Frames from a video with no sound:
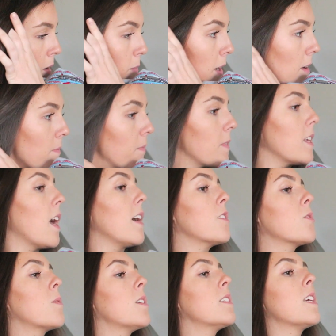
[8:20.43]
But yeah, I
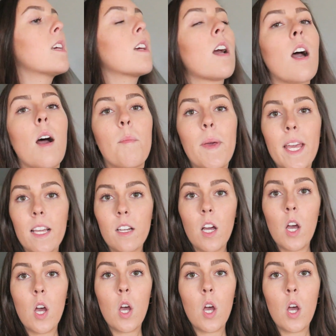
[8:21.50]
just want to take a pic.